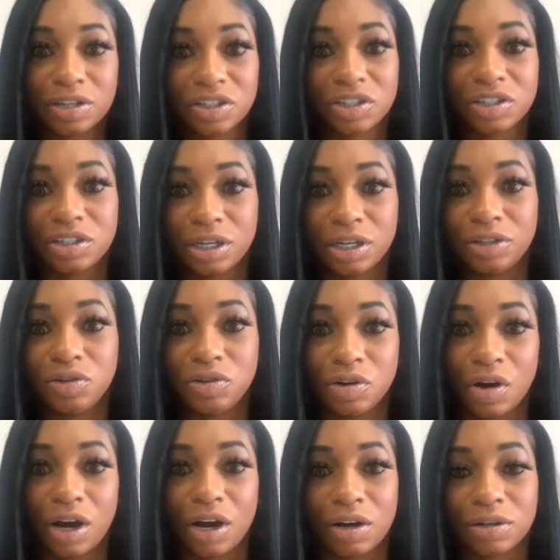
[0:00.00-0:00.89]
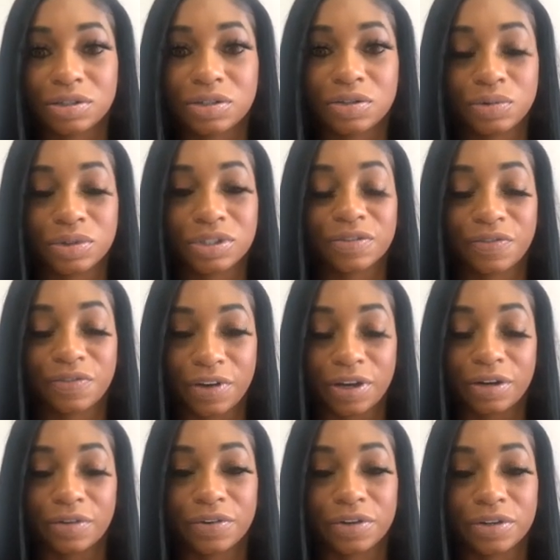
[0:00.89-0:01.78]
because mm-hmm. she, you know, I also was a
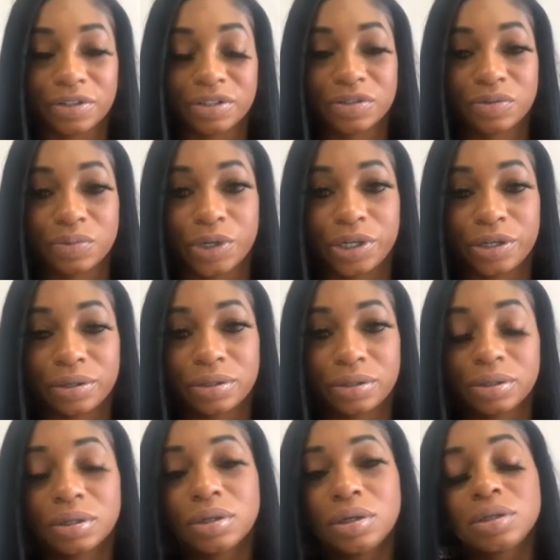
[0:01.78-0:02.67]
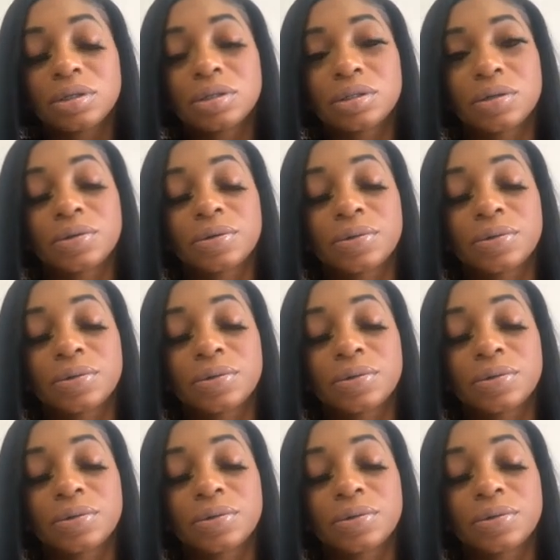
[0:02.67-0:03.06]
fan of hers as well. So.